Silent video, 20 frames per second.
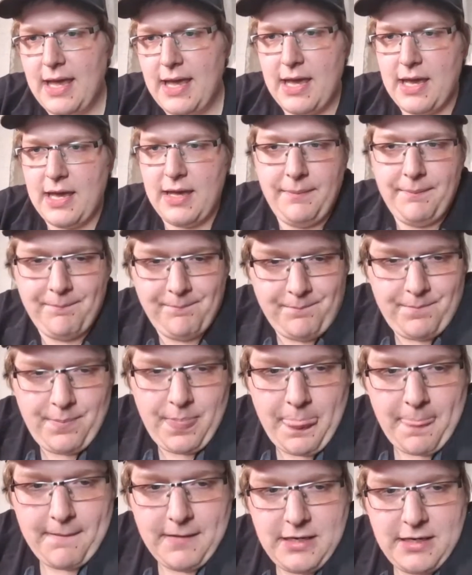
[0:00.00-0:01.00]
And
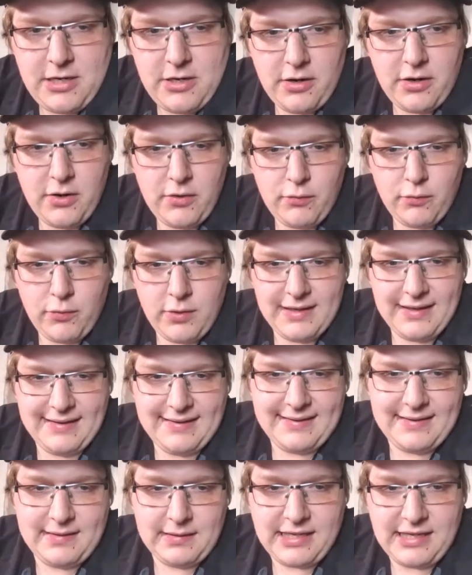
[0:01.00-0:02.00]
here
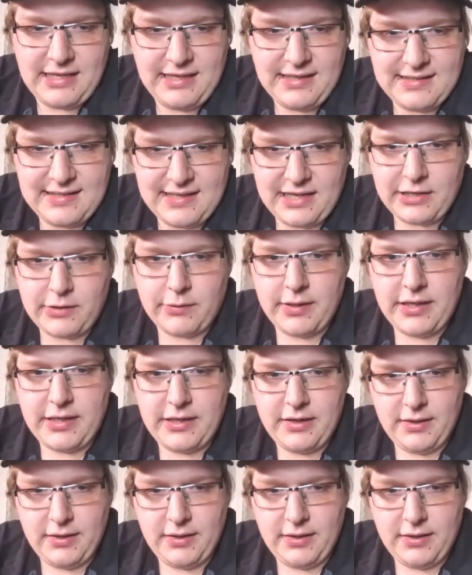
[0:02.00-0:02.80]
was the key takeaway